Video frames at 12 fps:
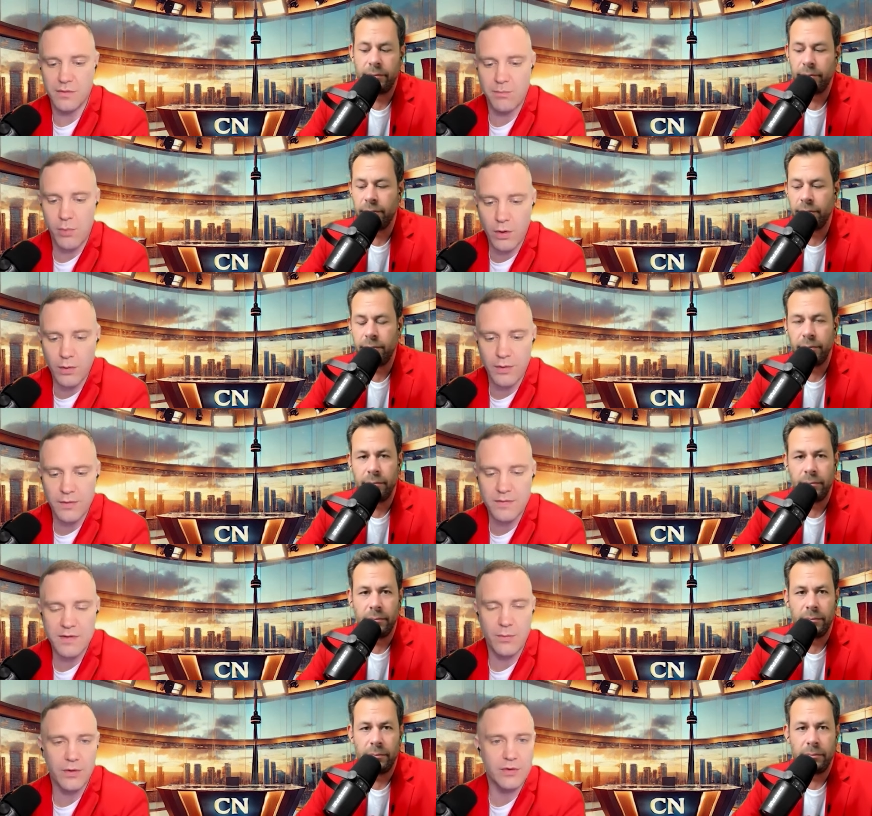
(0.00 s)
Speaker 1: borrowers,
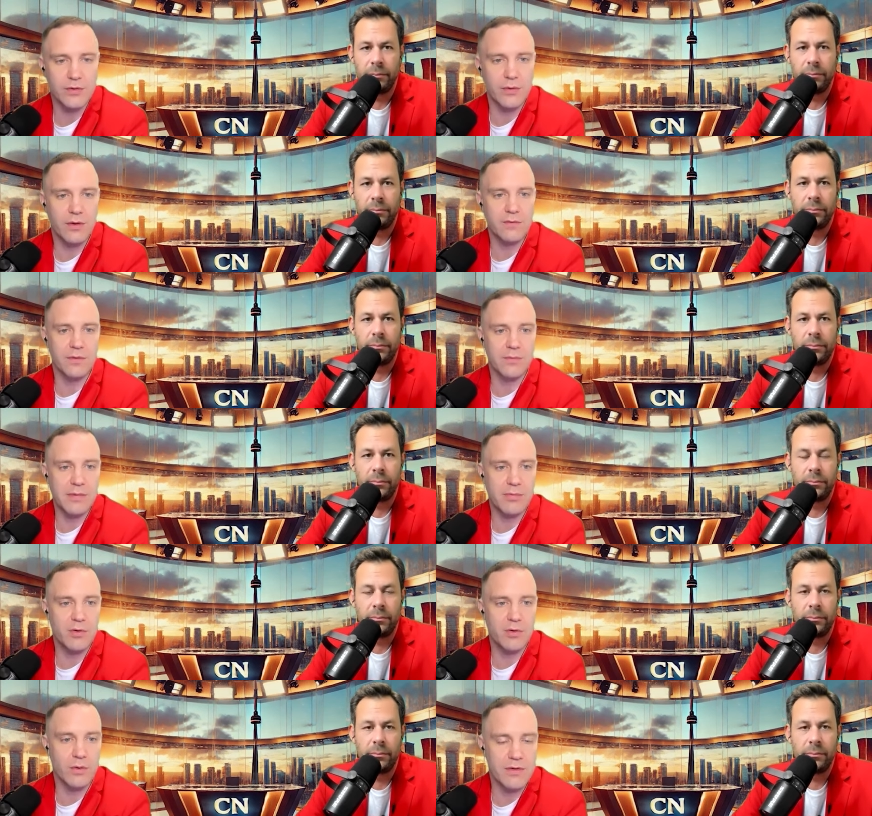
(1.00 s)
then we're going to do it for
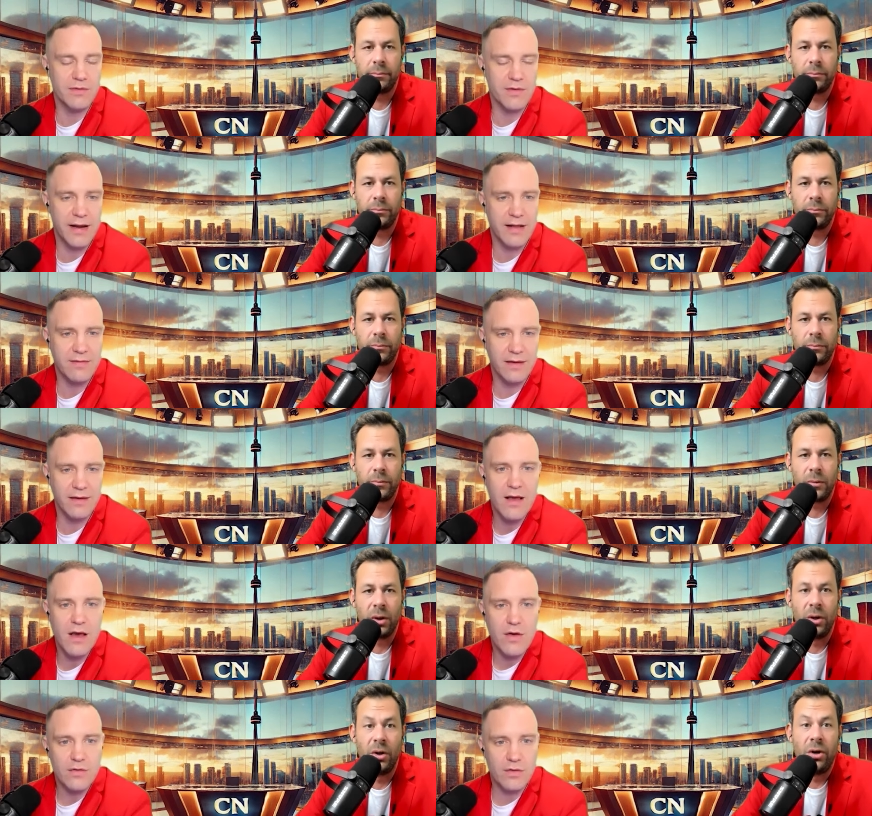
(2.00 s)
people who are refinancing.
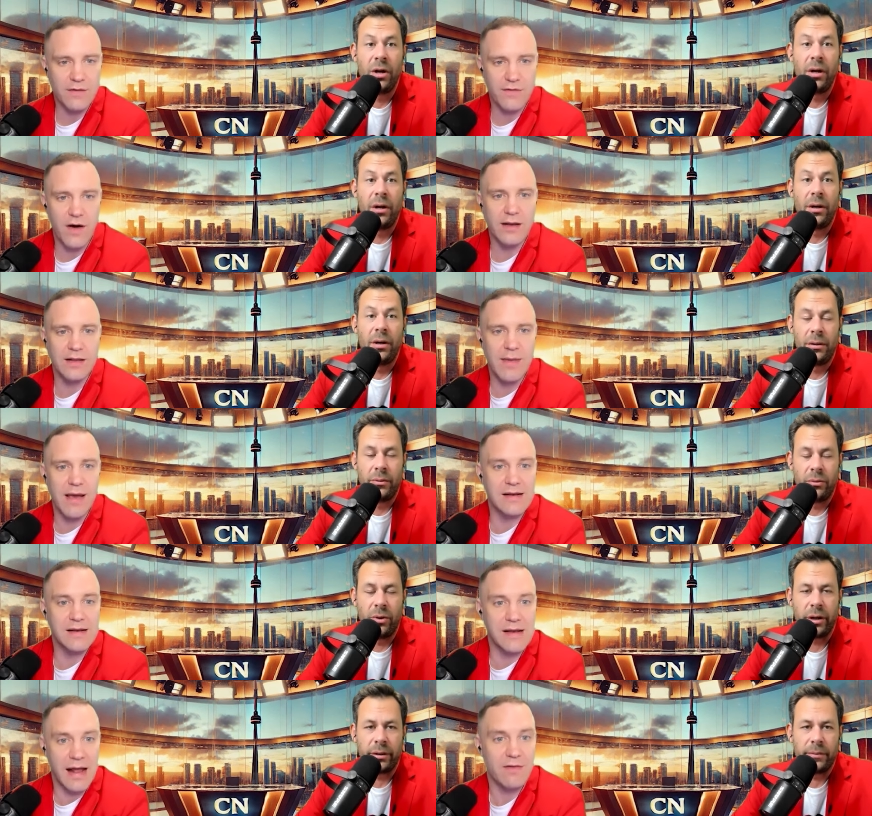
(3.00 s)
So they finally made an
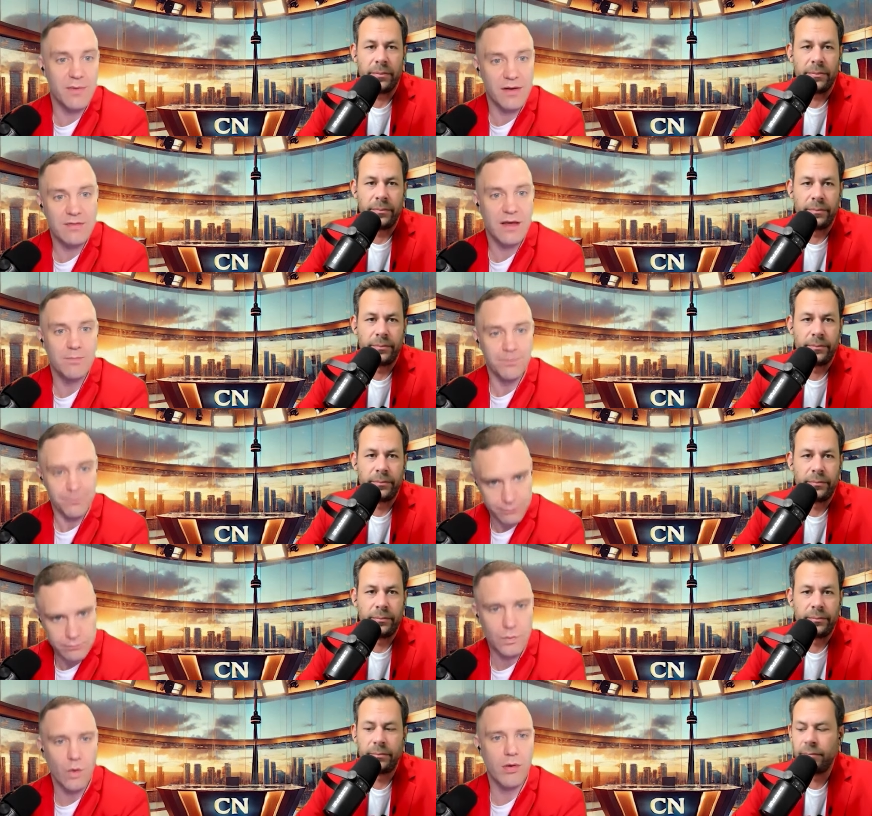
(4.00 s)
right. announcement and said,
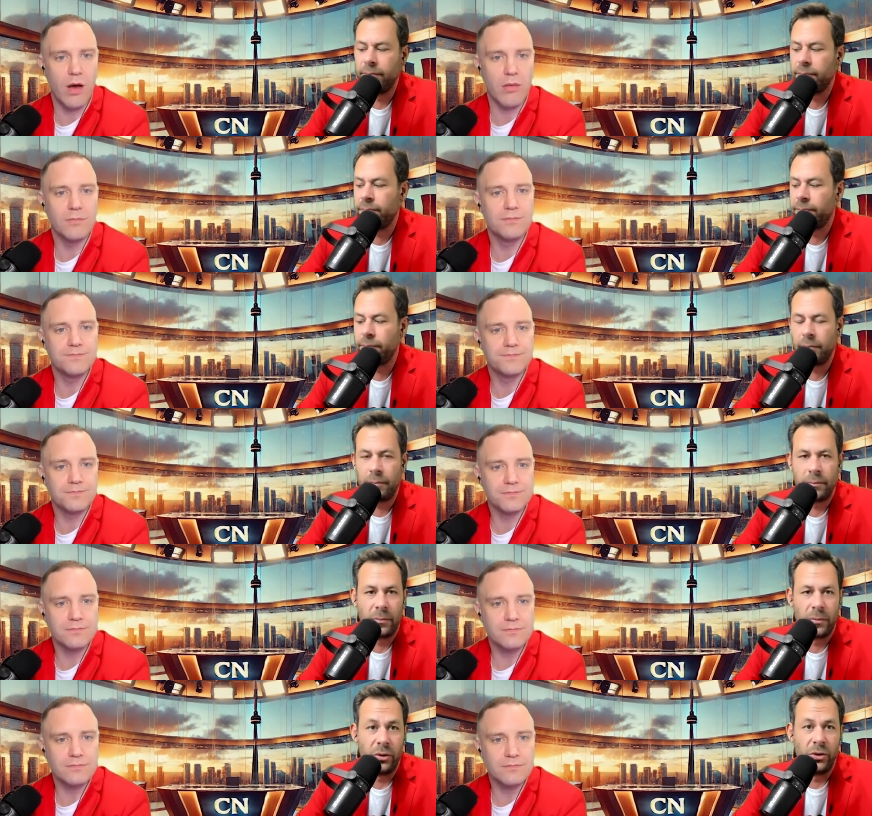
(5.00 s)
no problem.
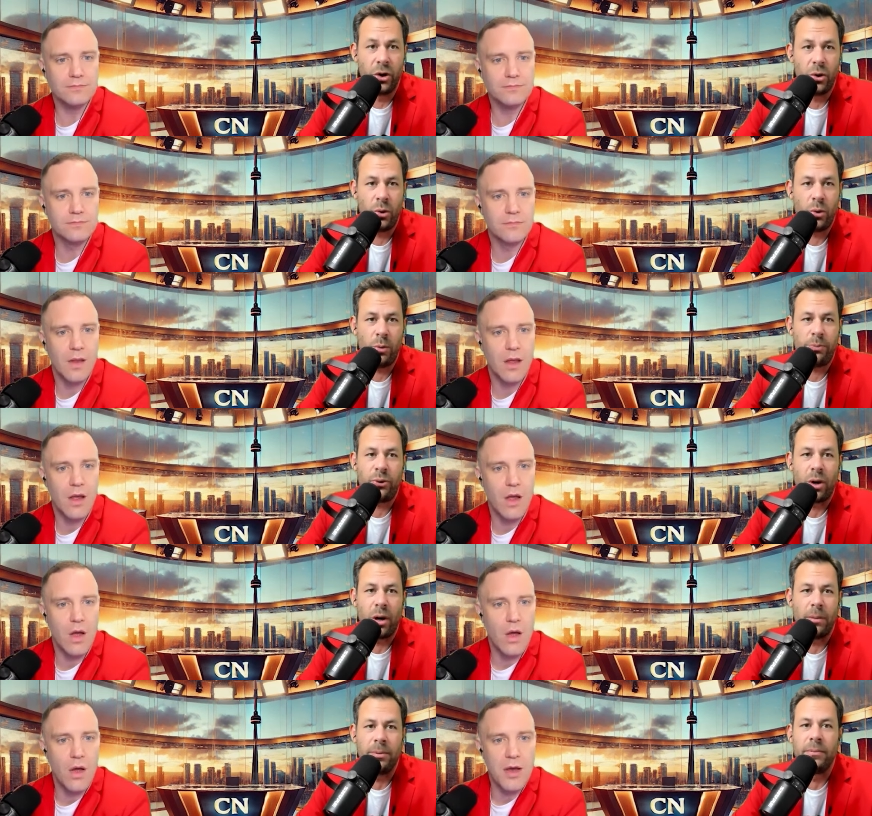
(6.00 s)
Speaker 2: No
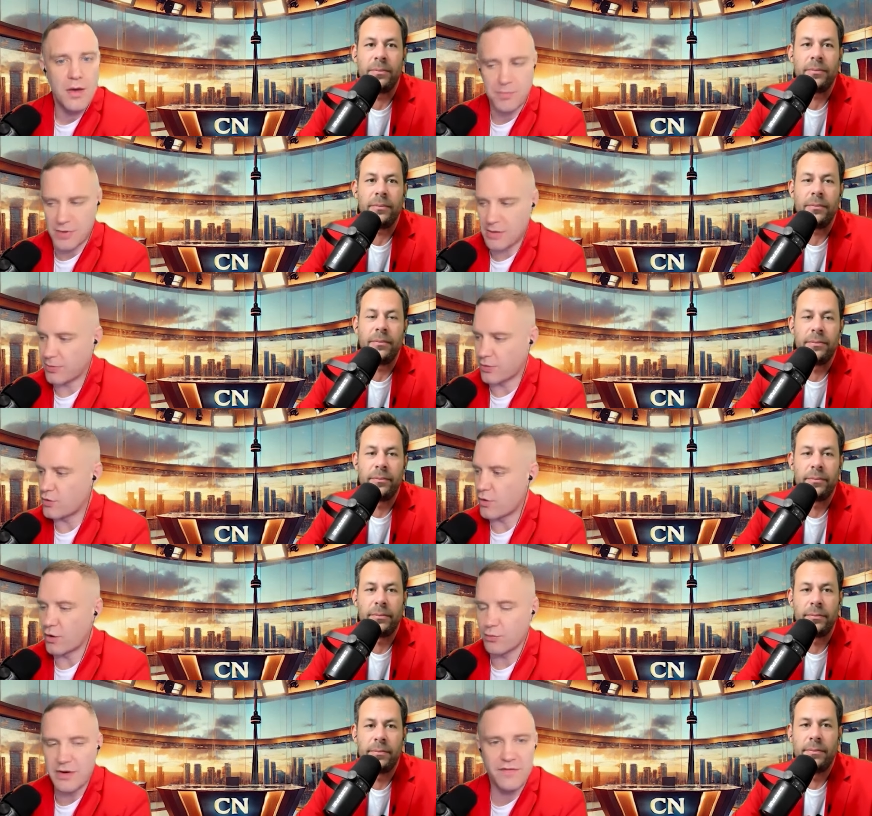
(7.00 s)
problem.
Speaker 1: People who
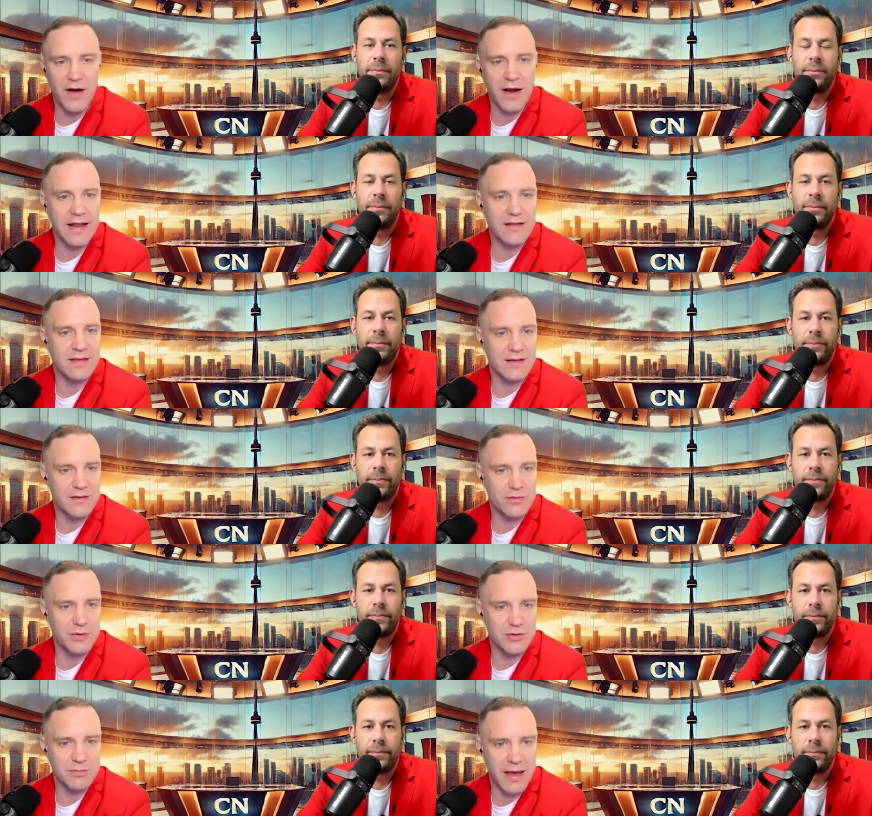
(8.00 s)
are refinancing and
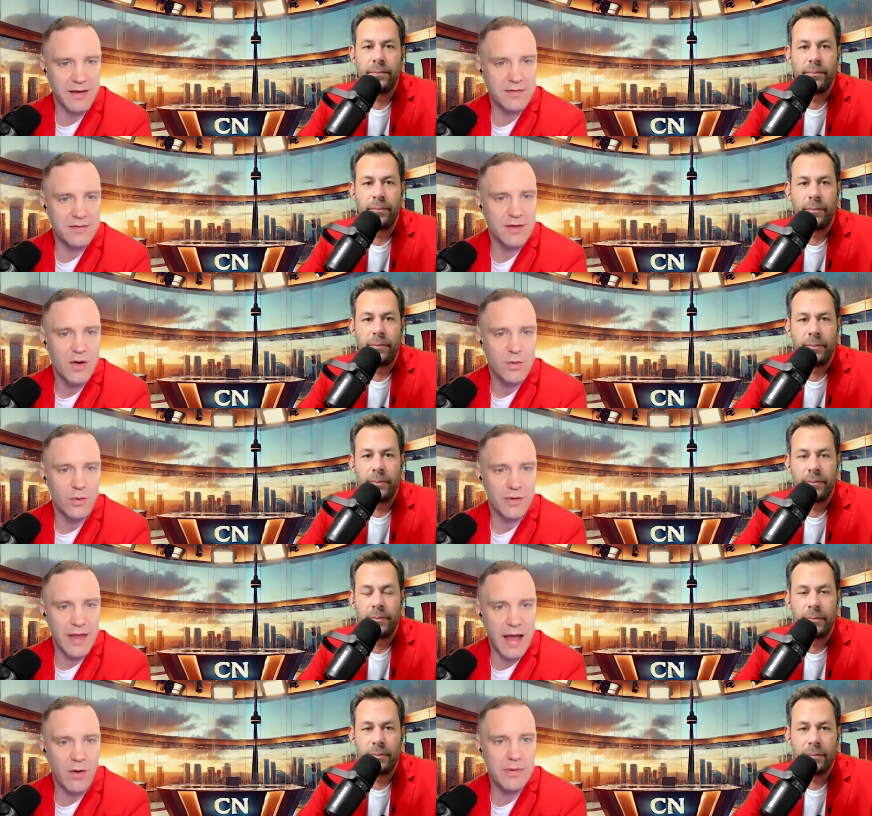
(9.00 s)
switching banks will
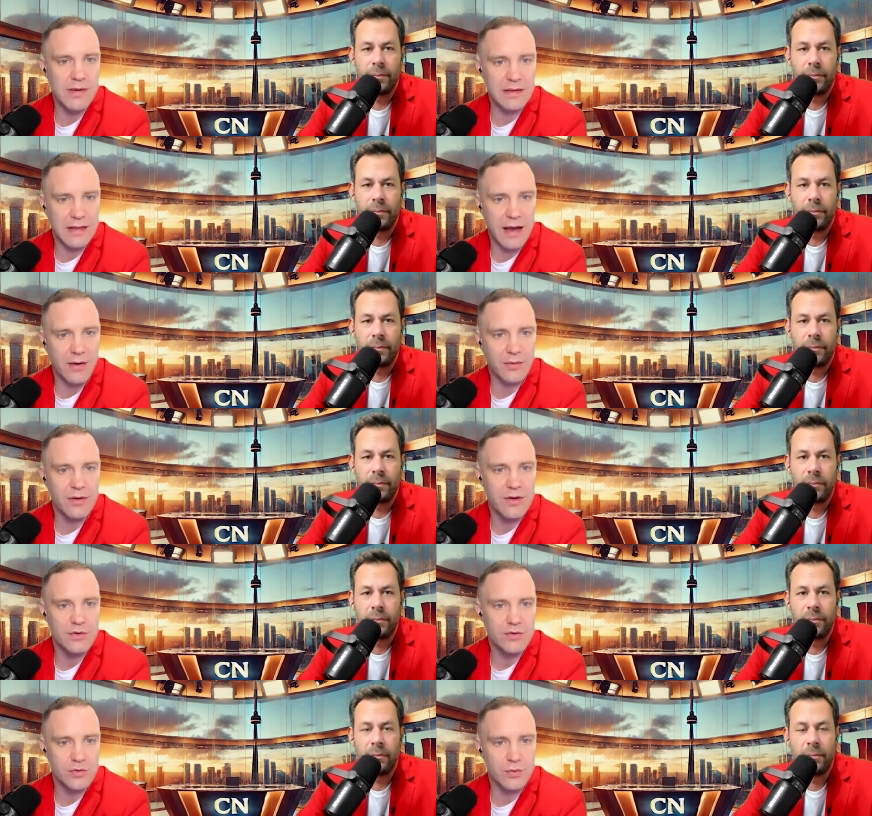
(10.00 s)
now be allowed
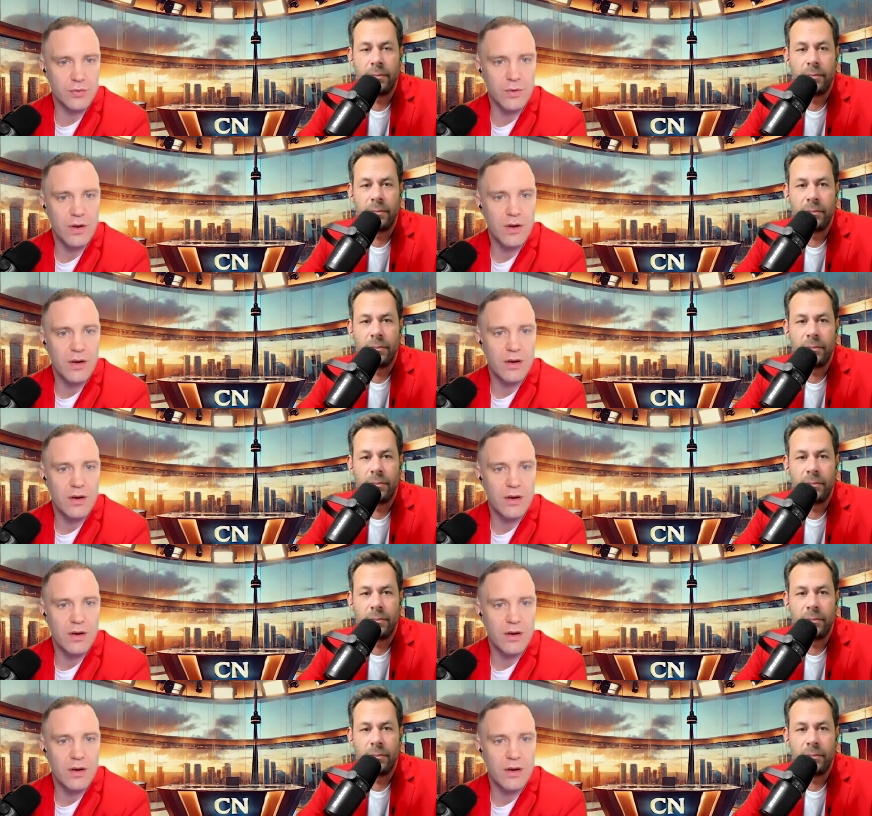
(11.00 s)
to